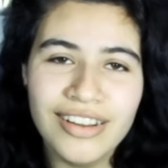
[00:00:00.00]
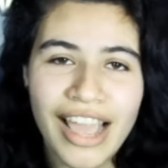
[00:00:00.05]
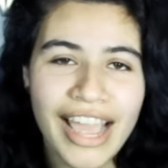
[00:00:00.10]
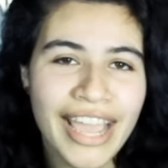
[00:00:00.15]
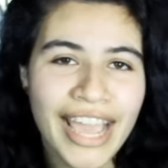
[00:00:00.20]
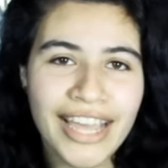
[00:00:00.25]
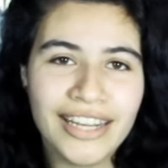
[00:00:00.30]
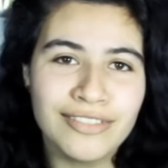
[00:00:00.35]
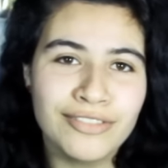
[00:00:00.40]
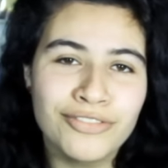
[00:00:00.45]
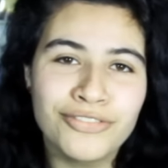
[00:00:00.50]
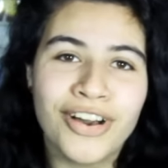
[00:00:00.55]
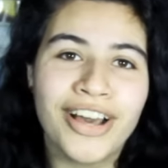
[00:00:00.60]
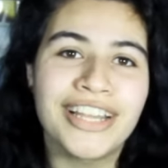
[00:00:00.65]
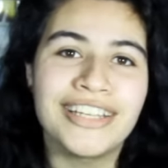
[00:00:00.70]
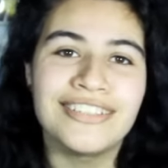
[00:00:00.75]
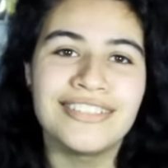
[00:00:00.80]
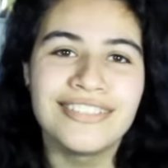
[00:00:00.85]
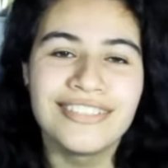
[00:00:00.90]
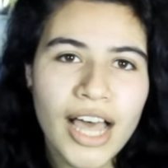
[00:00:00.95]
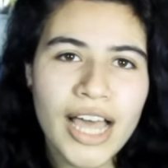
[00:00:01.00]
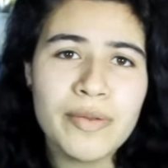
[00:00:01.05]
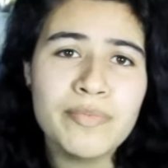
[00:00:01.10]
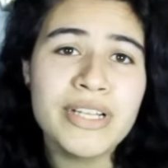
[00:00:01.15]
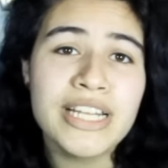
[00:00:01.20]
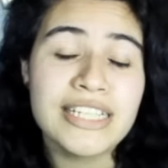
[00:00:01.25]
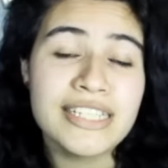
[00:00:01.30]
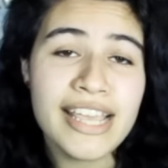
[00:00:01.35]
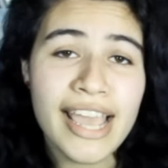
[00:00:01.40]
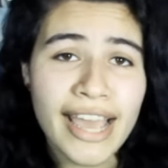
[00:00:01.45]
I had fun. I'm
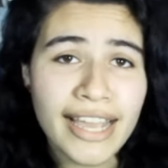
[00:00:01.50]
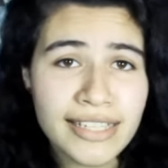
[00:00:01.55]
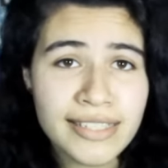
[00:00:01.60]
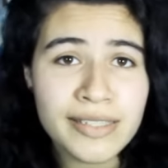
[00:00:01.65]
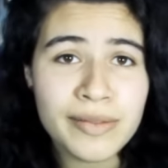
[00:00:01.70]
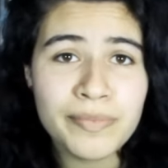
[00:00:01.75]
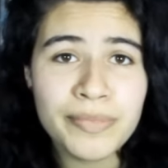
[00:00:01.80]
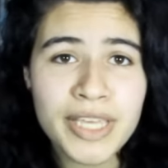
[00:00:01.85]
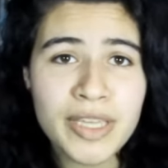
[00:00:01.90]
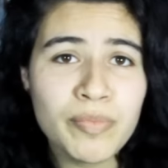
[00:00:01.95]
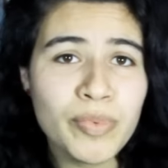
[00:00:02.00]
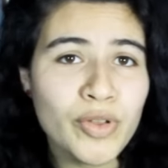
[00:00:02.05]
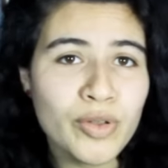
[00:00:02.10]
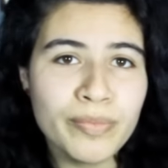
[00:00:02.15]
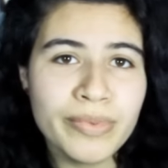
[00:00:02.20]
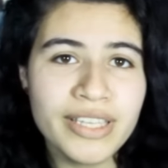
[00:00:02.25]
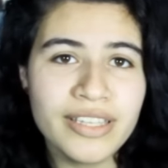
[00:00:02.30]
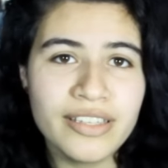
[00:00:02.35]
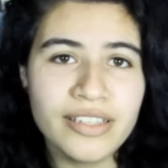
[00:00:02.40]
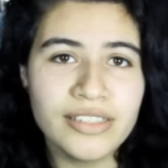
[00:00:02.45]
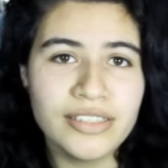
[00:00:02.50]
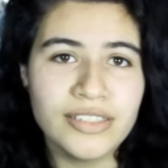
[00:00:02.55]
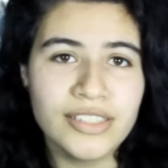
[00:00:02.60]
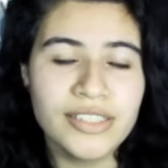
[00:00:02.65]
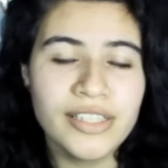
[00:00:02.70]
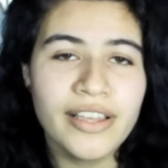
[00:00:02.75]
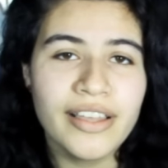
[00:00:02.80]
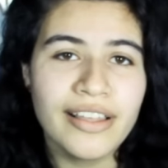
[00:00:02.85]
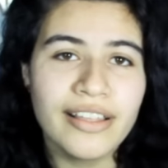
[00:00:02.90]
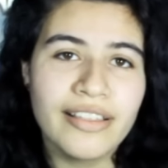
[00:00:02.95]
gonna tag some people
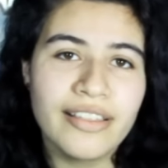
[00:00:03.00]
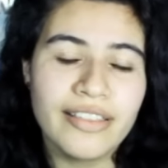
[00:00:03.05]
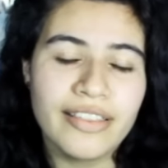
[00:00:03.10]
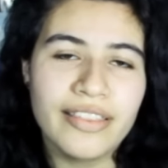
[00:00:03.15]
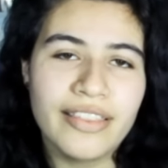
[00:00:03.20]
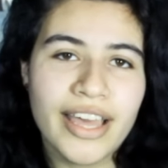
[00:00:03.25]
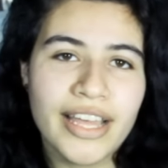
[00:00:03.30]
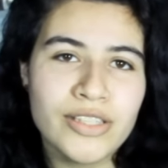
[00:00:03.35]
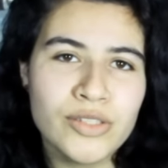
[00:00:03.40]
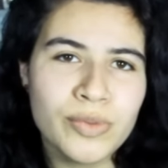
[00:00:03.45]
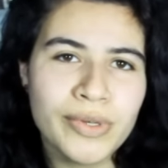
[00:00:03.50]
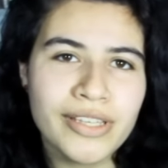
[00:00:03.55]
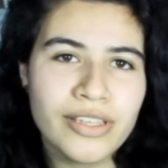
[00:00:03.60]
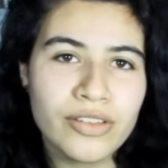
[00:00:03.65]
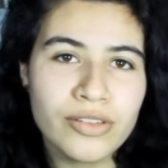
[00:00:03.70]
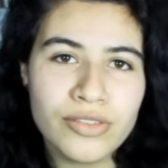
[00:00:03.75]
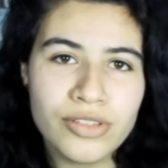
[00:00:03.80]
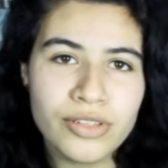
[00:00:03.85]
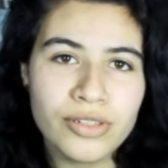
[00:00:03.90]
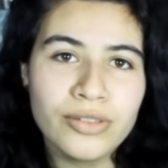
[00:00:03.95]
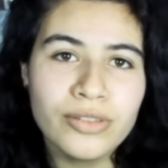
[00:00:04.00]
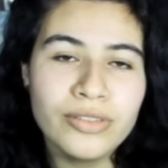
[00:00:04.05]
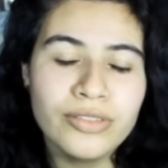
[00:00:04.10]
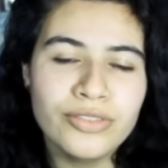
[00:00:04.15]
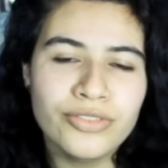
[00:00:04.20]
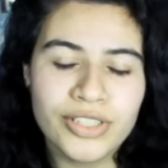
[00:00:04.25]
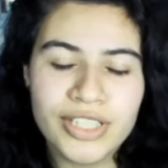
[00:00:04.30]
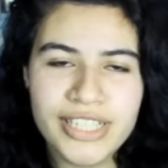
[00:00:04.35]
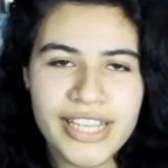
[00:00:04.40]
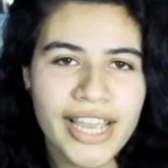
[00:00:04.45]
because that's what you do
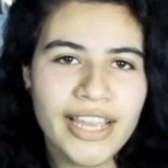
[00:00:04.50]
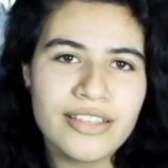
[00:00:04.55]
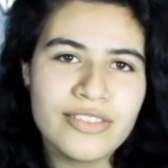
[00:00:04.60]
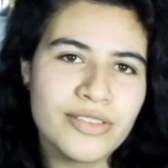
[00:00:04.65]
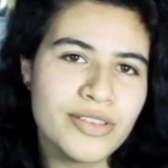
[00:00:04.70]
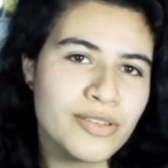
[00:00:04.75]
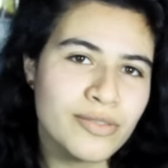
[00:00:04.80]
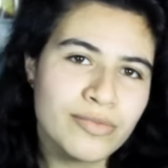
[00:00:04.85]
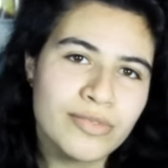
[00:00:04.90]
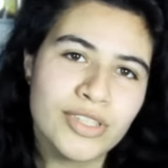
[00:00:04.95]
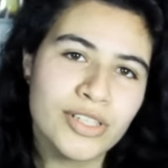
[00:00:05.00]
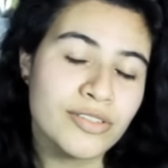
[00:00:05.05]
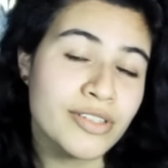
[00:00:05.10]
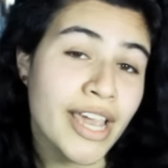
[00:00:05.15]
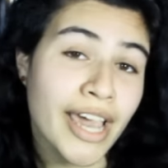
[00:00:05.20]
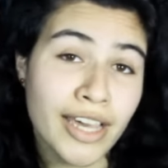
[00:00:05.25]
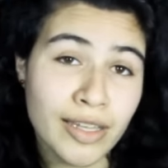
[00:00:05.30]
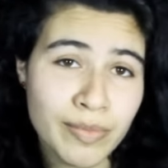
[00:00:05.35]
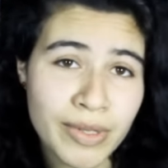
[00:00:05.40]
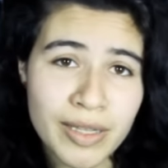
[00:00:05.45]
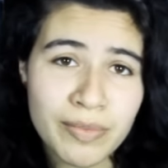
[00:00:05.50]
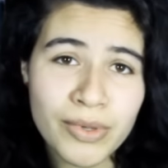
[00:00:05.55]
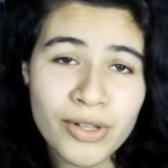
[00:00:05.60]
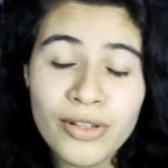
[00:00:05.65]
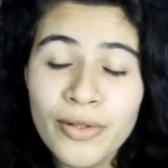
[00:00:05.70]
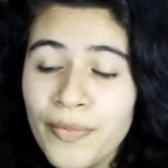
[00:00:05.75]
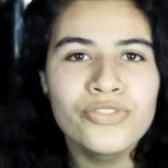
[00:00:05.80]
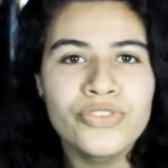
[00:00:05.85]
for tags, you, you tag people.